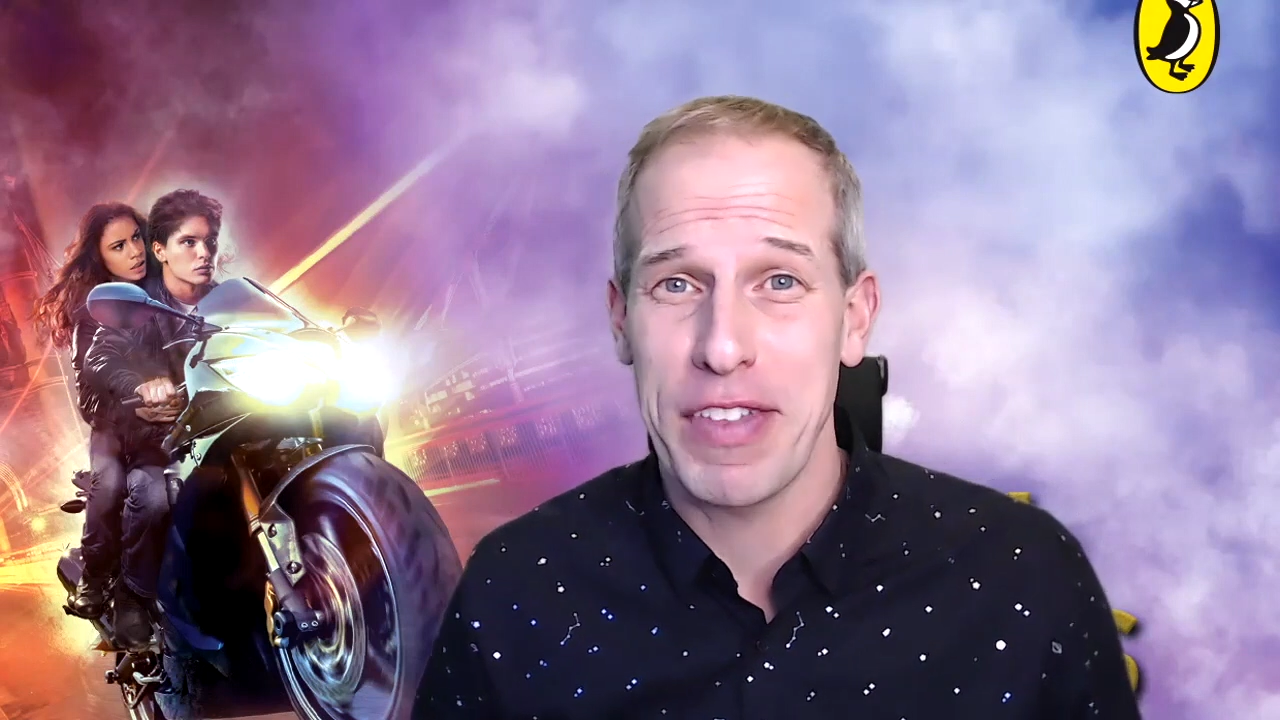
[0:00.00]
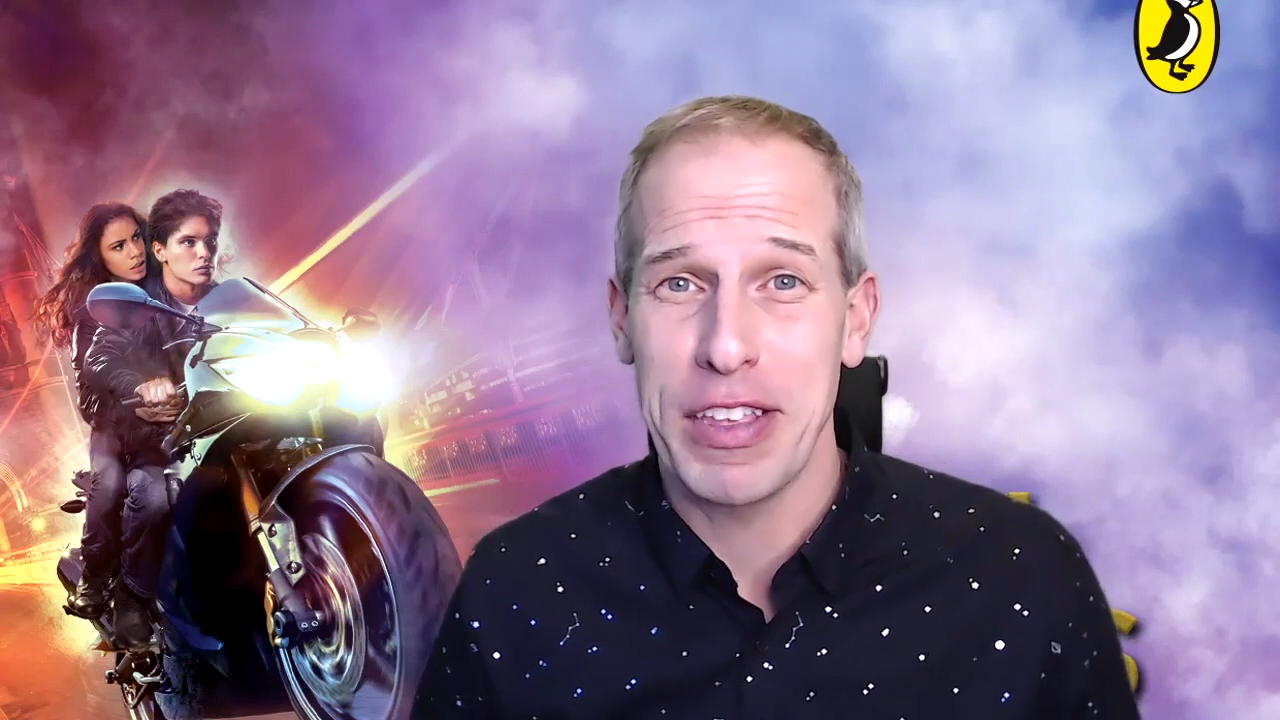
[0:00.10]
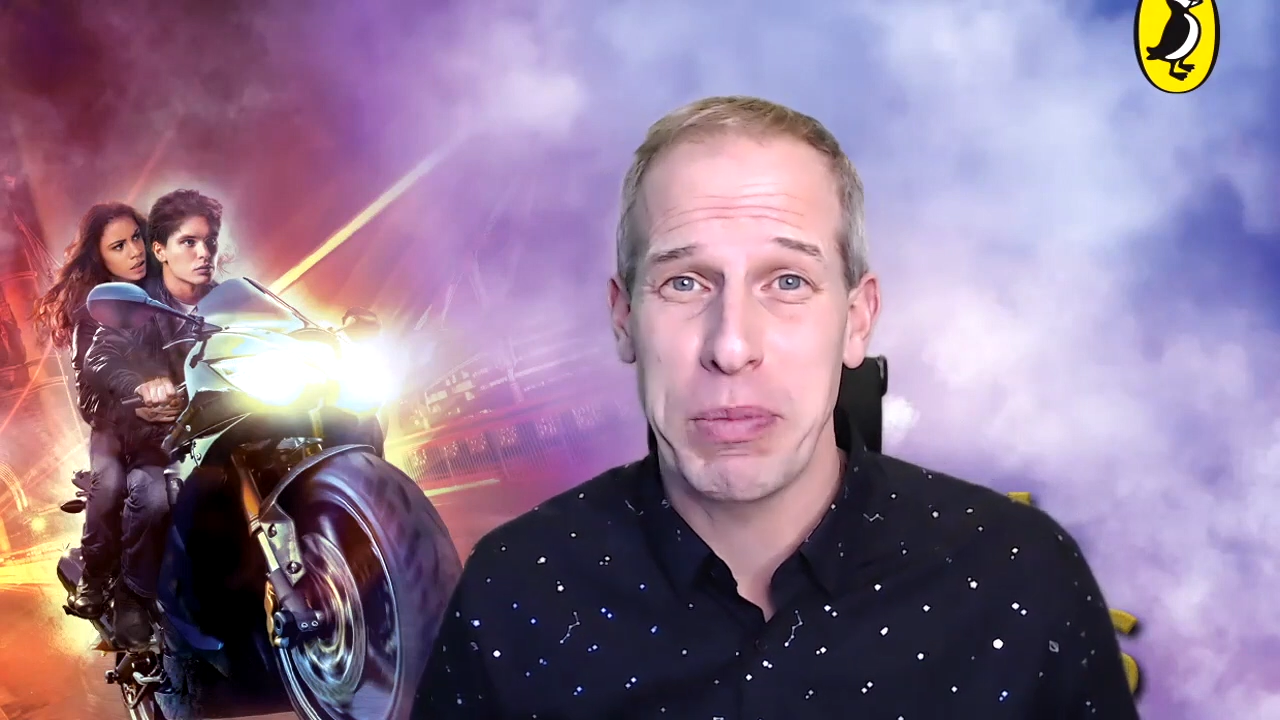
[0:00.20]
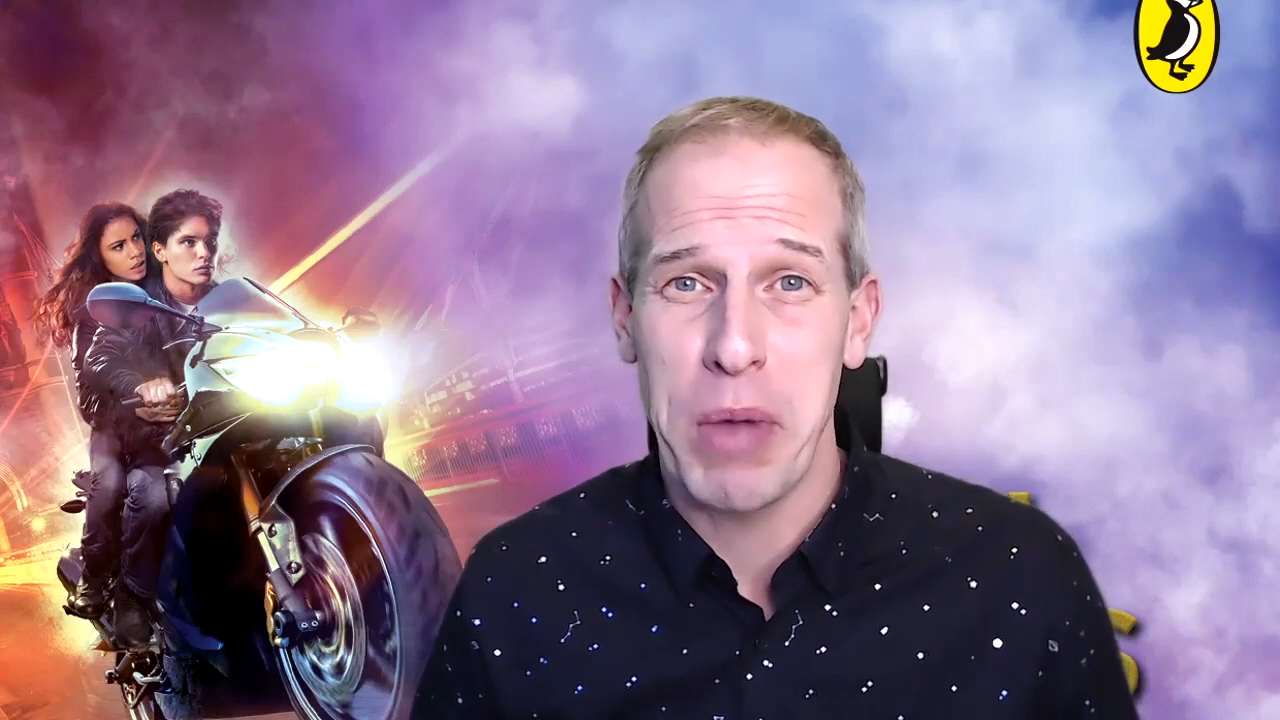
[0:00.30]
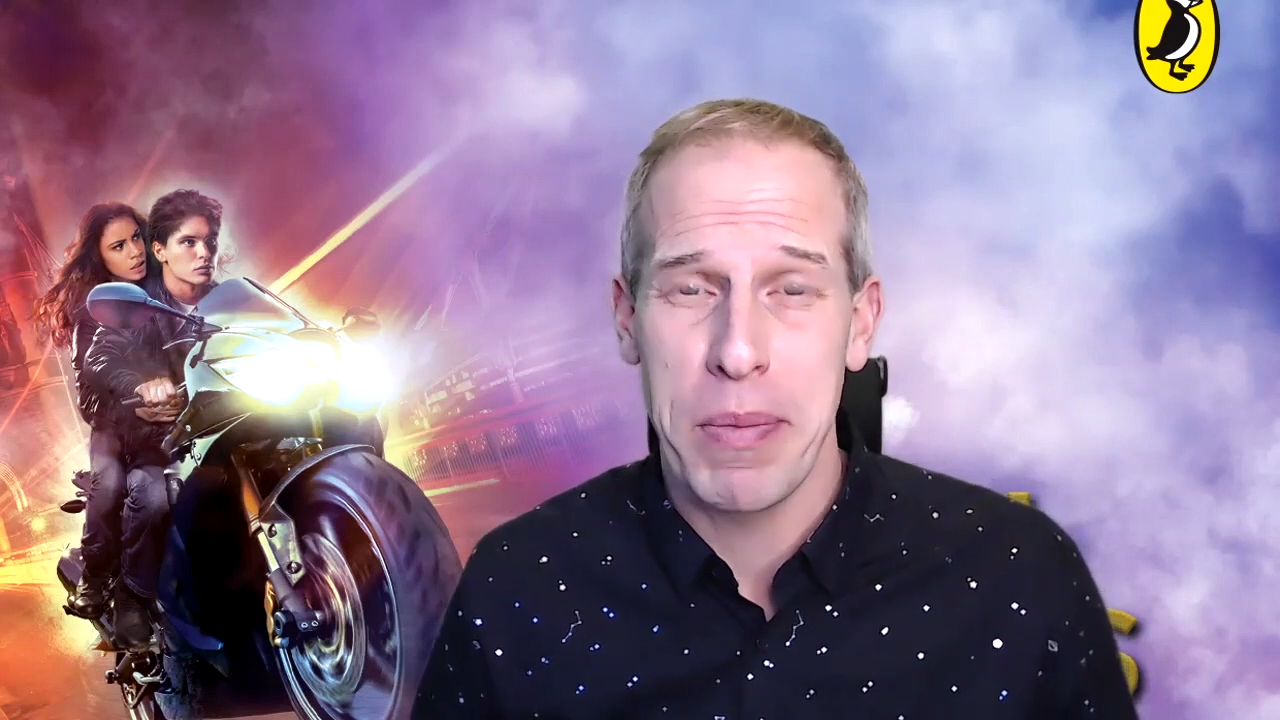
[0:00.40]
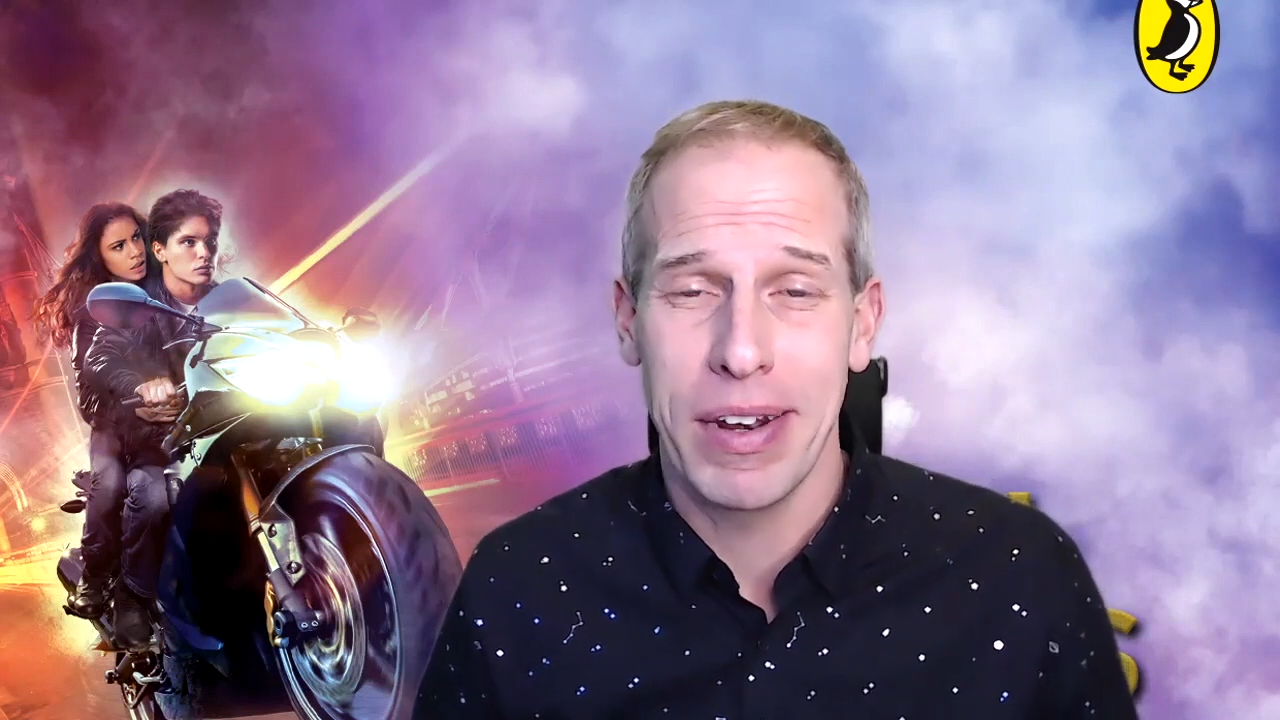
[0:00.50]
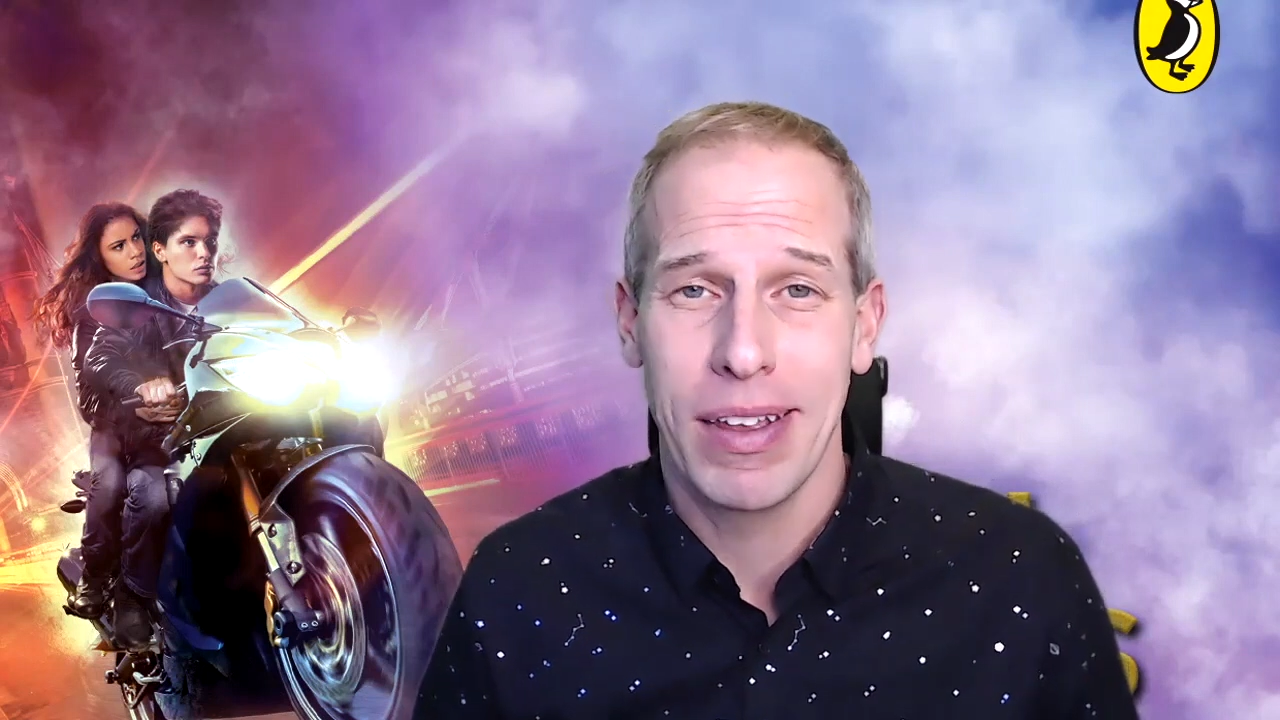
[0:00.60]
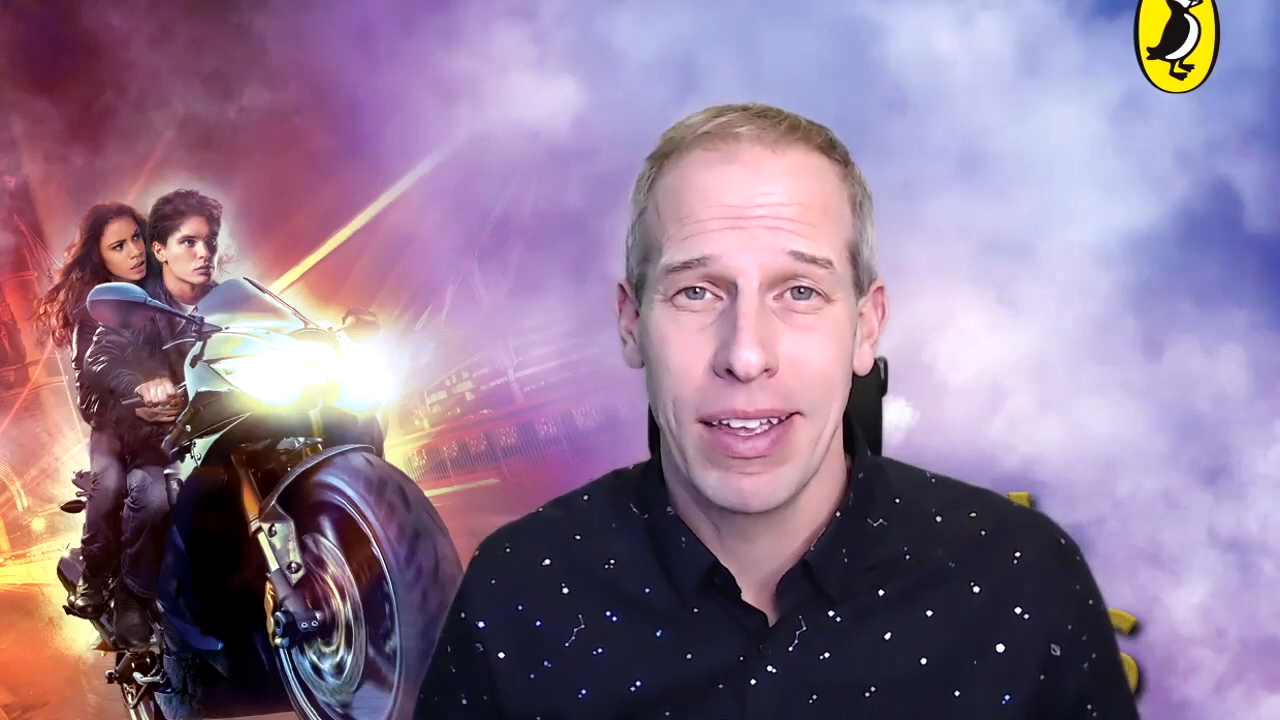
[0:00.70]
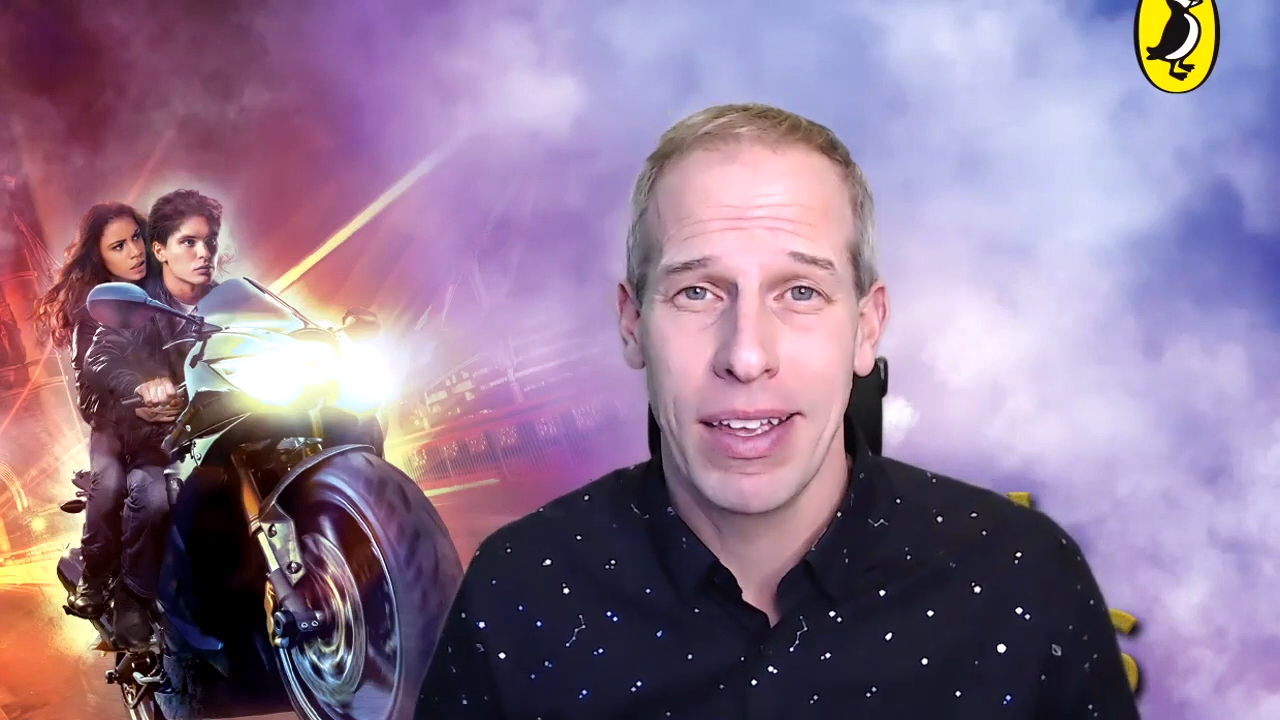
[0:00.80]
at this moment.